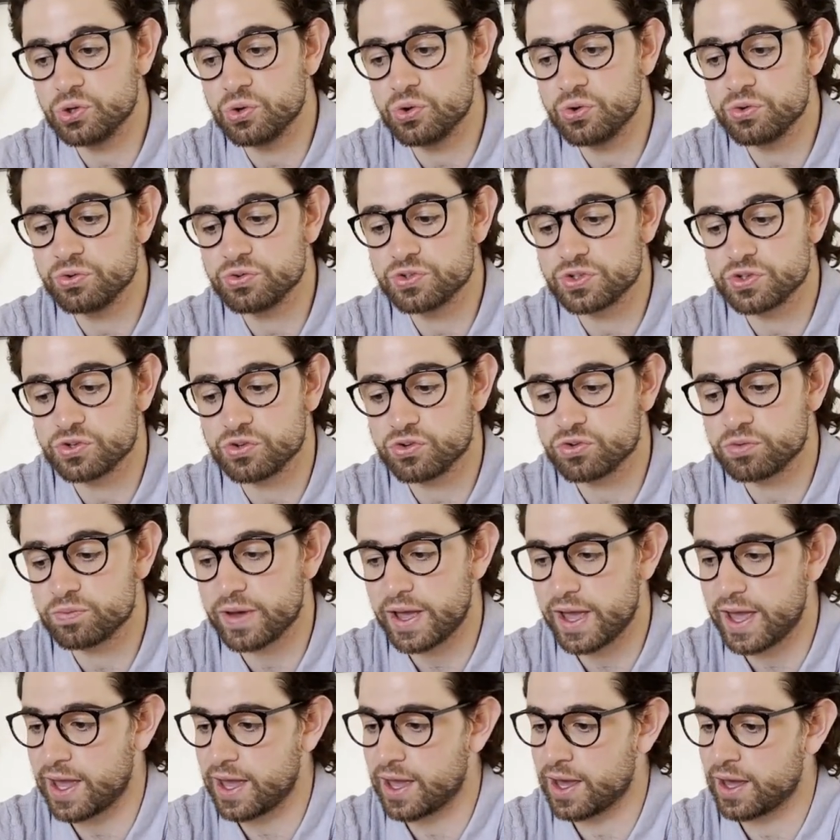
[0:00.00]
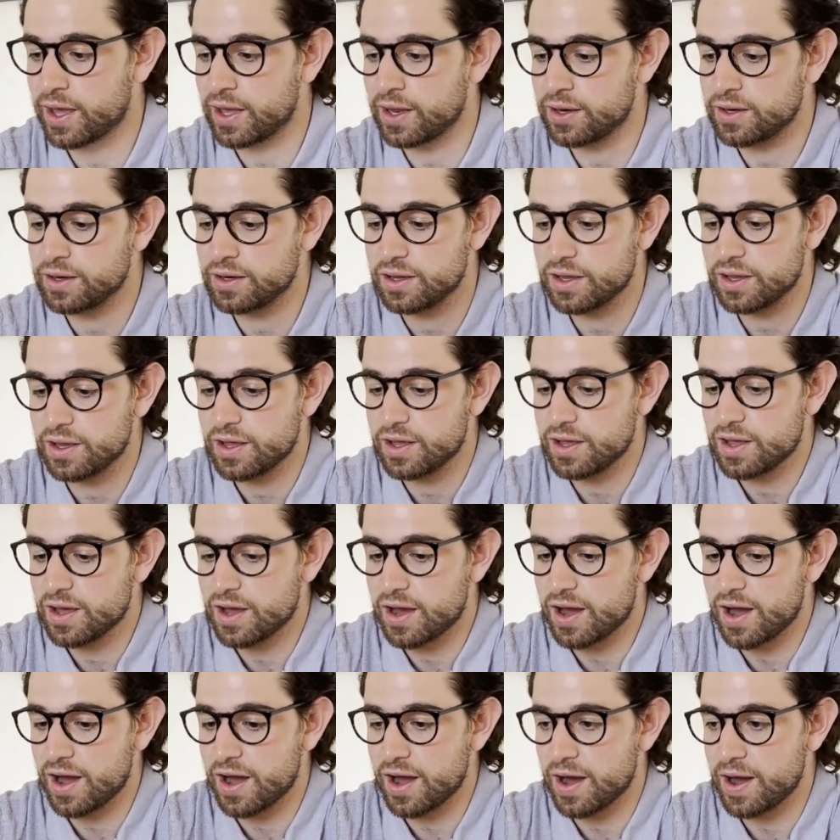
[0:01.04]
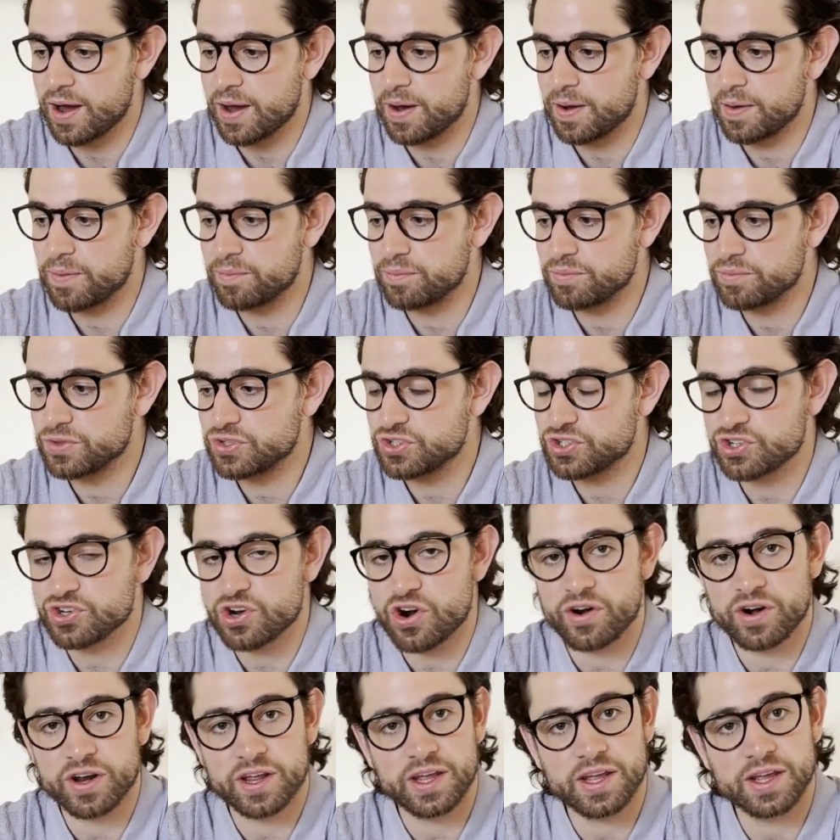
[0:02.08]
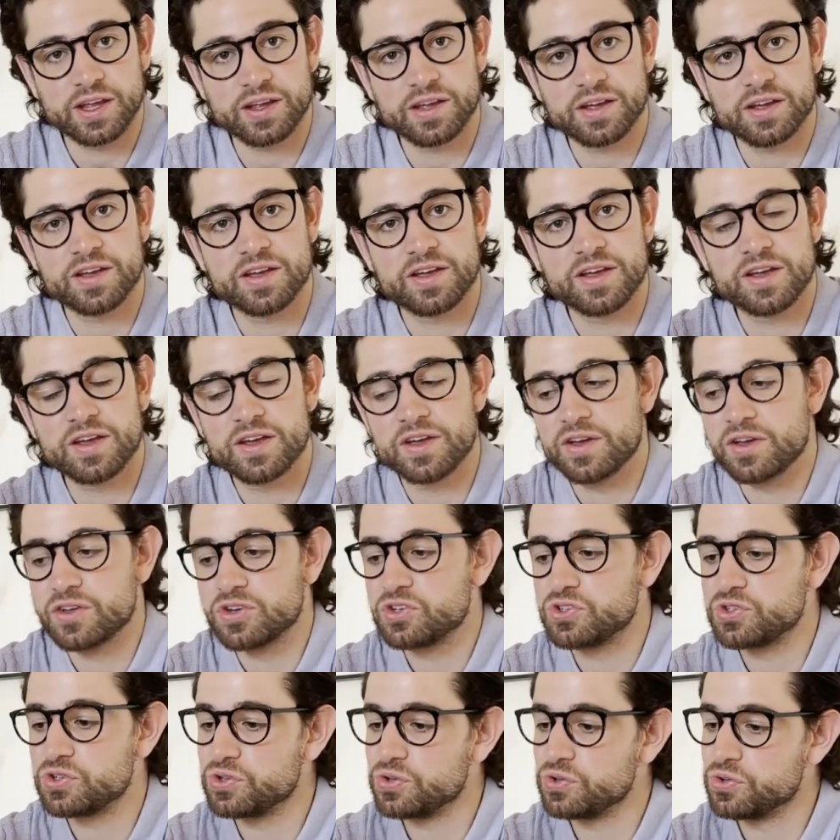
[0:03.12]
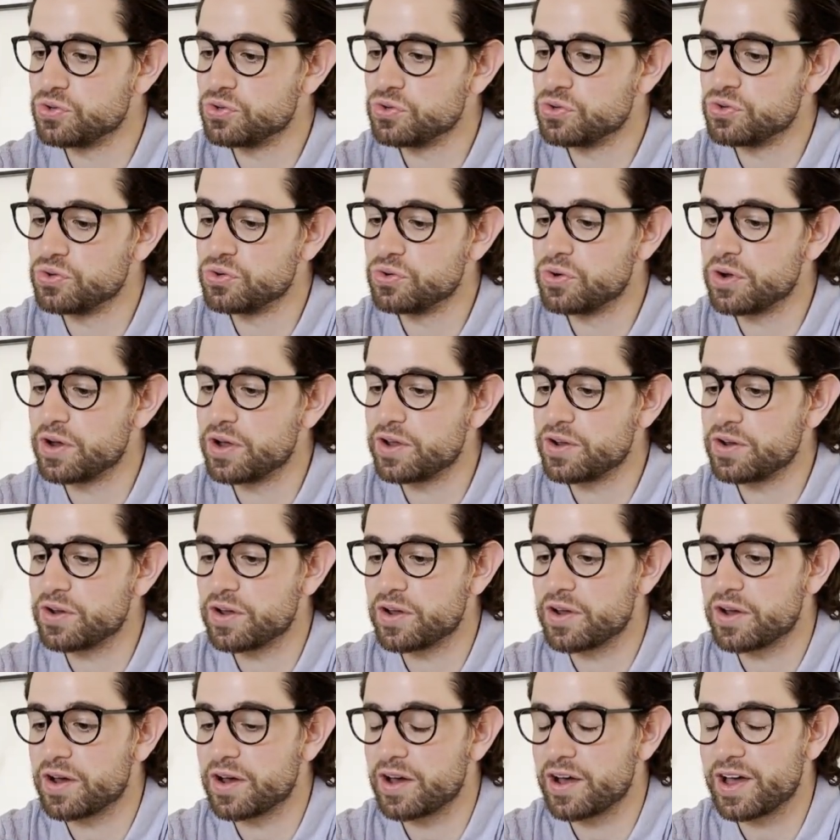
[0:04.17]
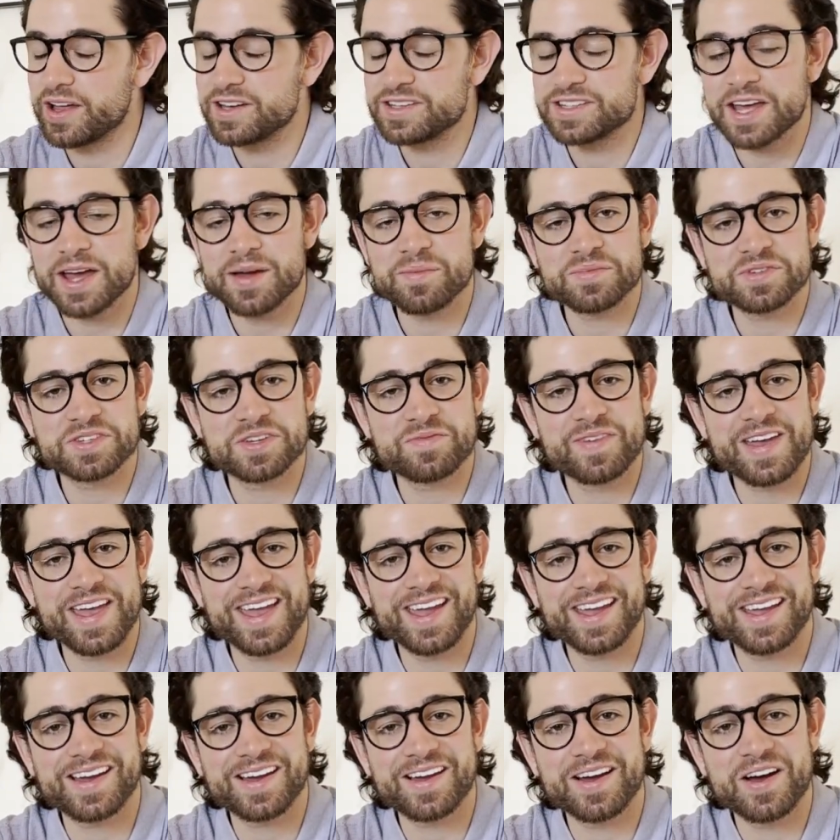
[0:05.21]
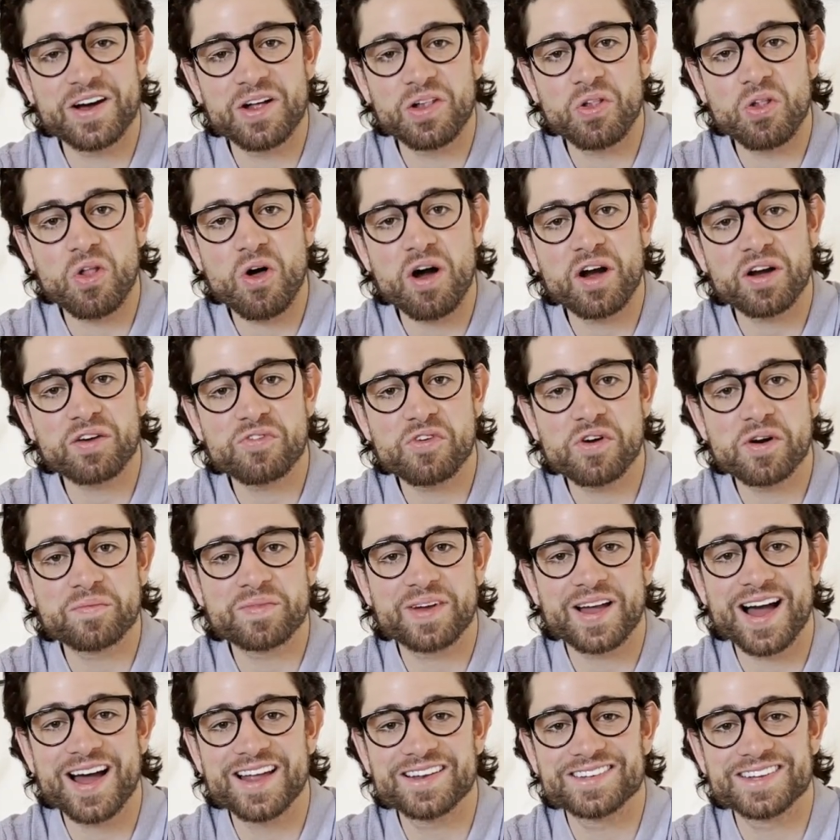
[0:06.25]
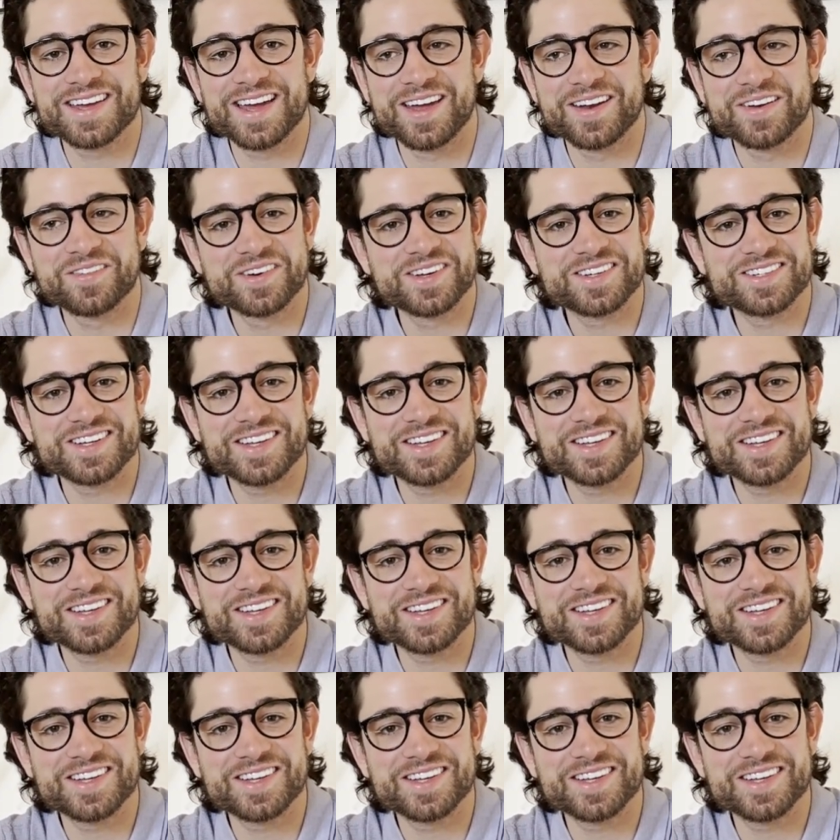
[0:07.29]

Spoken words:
YouTube and starting to attempt to make long form content, which